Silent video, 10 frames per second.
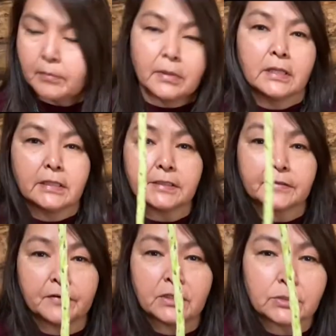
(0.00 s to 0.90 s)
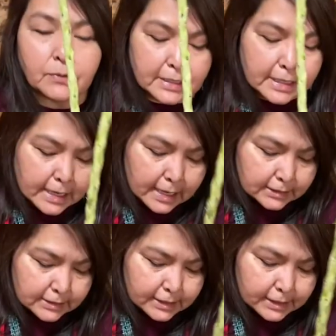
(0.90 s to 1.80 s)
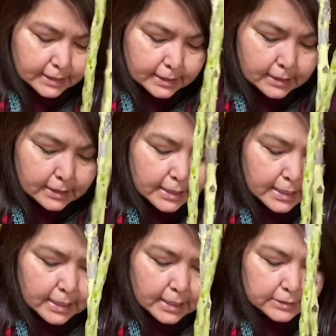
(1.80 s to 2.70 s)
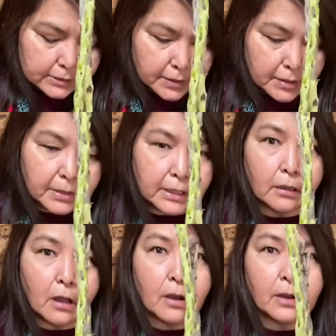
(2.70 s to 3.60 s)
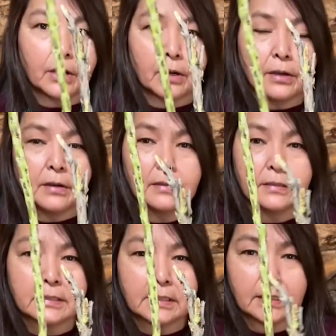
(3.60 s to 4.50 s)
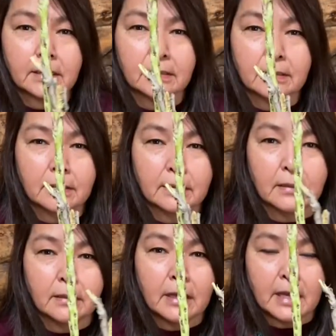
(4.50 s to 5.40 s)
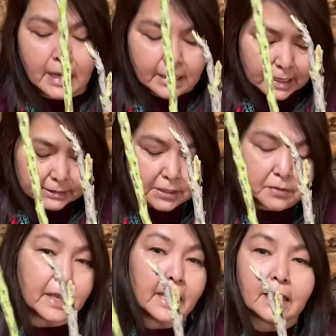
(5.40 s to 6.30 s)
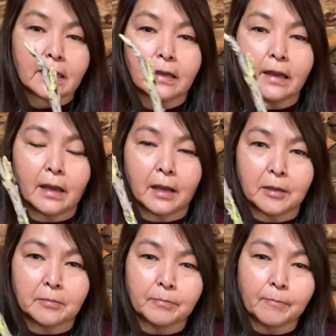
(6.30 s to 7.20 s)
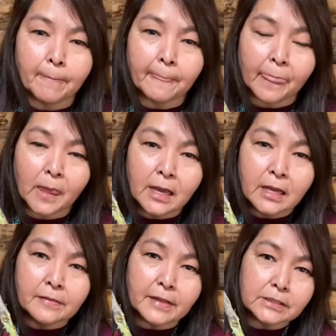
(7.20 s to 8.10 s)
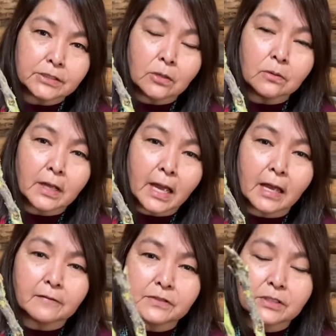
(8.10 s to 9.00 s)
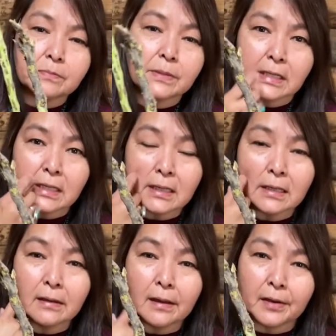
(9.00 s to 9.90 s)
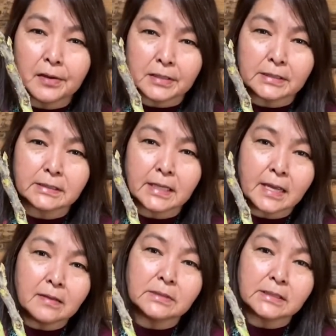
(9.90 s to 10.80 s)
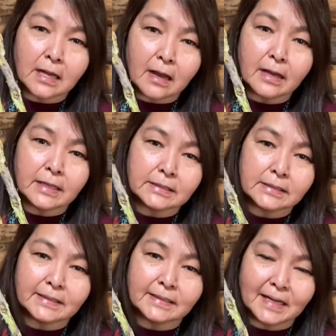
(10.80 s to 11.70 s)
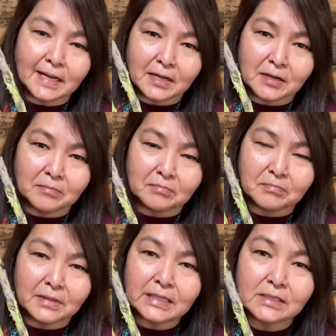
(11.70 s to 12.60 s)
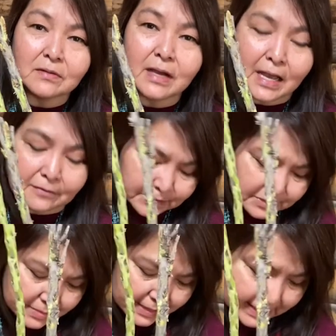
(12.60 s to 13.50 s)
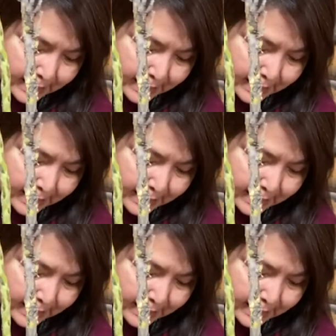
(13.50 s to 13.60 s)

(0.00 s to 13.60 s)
this first one that I did is going to be longer, see? And that's okay. They don't have to be the same size. They don't have to be.